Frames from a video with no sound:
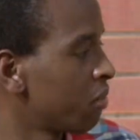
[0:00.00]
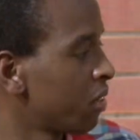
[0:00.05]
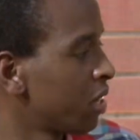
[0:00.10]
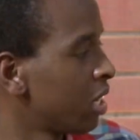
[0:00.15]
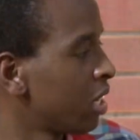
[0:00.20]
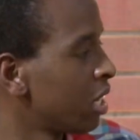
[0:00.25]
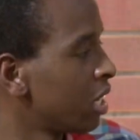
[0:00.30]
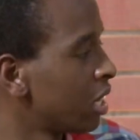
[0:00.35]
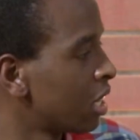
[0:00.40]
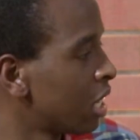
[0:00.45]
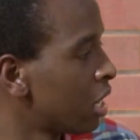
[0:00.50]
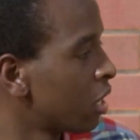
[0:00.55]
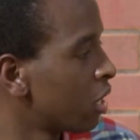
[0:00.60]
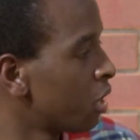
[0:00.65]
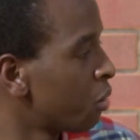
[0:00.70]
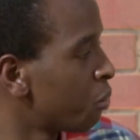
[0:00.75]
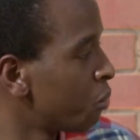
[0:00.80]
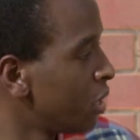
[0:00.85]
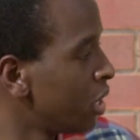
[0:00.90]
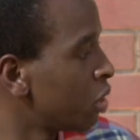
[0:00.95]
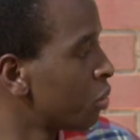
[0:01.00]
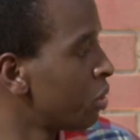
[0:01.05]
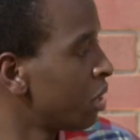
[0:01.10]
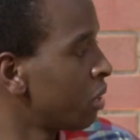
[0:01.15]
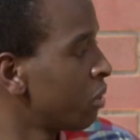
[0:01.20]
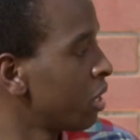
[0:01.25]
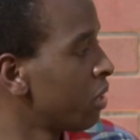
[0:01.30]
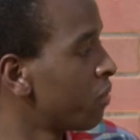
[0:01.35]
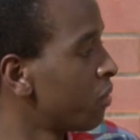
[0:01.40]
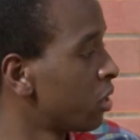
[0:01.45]
and they're redoing
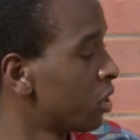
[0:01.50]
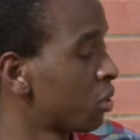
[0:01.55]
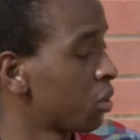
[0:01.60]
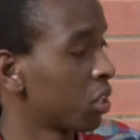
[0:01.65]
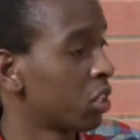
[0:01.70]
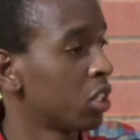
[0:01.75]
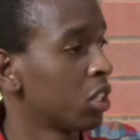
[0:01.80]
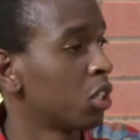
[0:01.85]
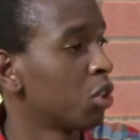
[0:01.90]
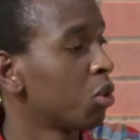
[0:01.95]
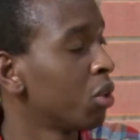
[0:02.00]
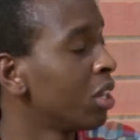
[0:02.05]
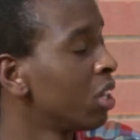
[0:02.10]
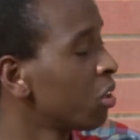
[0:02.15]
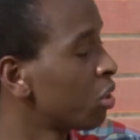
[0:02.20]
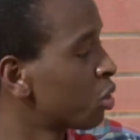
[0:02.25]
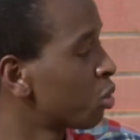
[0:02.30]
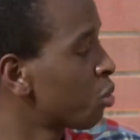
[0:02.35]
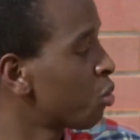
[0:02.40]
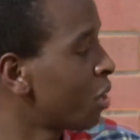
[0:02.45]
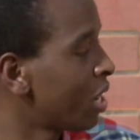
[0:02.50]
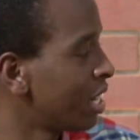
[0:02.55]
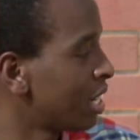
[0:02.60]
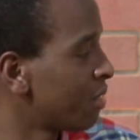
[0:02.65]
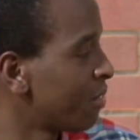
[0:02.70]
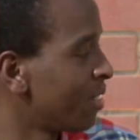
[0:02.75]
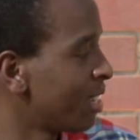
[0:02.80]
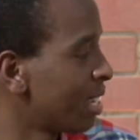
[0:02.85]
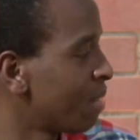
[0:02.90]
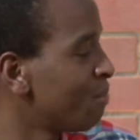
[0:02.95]
their infrastructure, so it looks quite
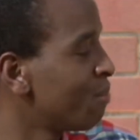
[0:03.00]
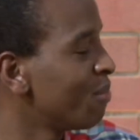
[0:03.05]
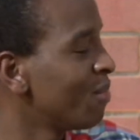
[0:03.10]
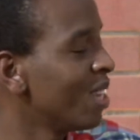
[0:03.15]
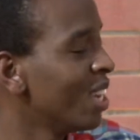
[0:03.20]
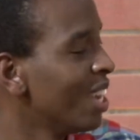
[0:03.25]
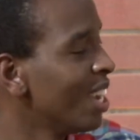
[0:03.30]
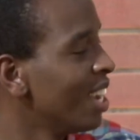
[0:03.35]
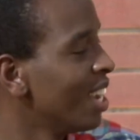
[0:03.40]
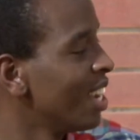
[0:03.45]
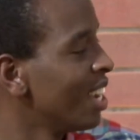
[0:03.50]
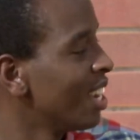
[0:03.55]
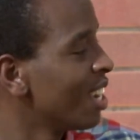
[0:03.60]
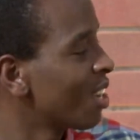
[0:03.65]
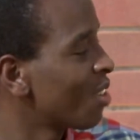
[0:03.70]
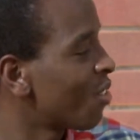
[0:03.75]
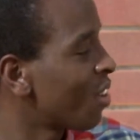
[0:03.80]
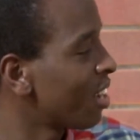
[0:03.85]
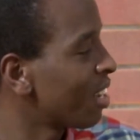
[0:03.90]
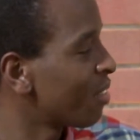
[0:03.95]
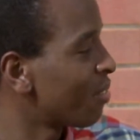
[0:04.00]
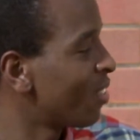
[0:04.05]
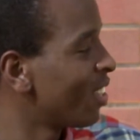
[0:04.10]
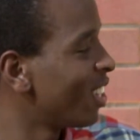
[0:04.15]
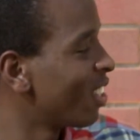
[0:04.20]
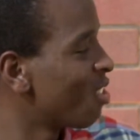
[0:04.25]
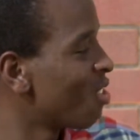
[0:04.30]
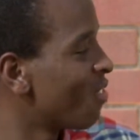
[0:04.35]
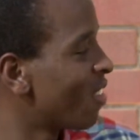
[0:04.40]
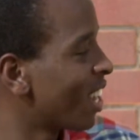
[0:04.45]
different. I'm quite afraid
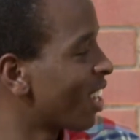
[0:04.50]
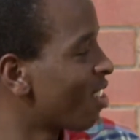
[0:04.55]
to go back